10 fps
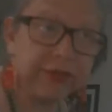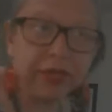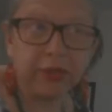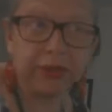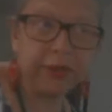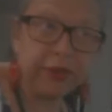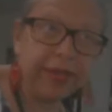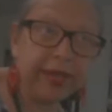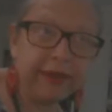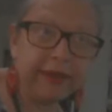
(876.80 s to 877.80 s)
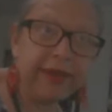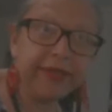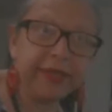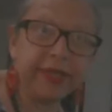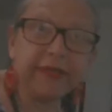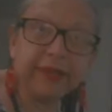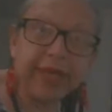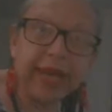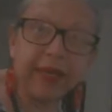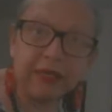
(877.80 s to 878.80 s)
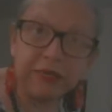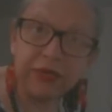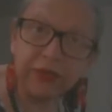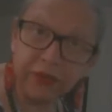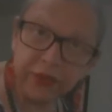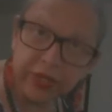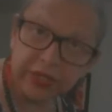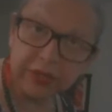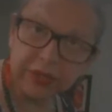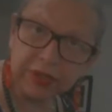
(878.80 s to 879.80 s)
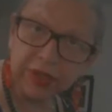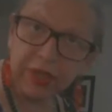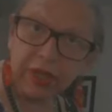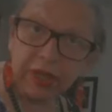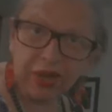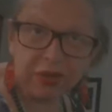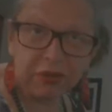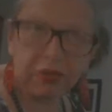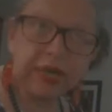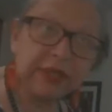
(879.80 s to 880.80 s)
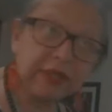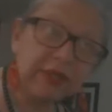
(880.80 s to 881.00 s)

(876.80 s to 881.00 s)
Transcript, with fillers: all know that everything gotta come to fruition otherwise it's